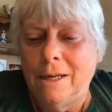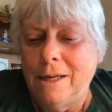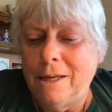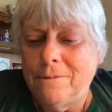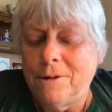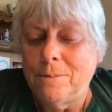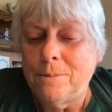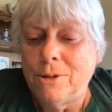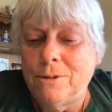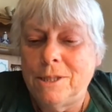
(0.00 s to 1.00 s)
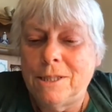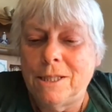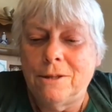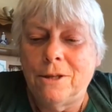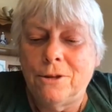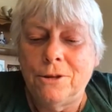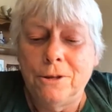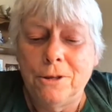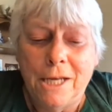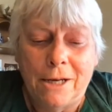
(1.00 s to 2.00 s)
If the moon is in the
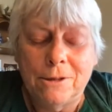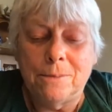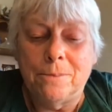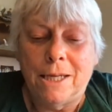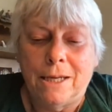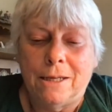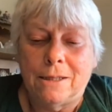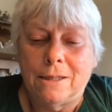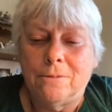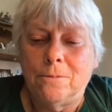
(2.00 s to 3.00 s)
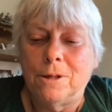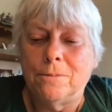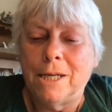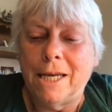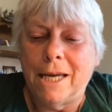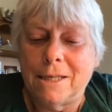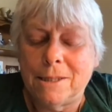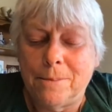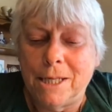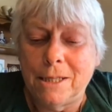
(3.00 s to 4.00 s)
third house, making a one-way
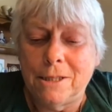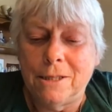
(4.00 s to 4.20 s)
aspect,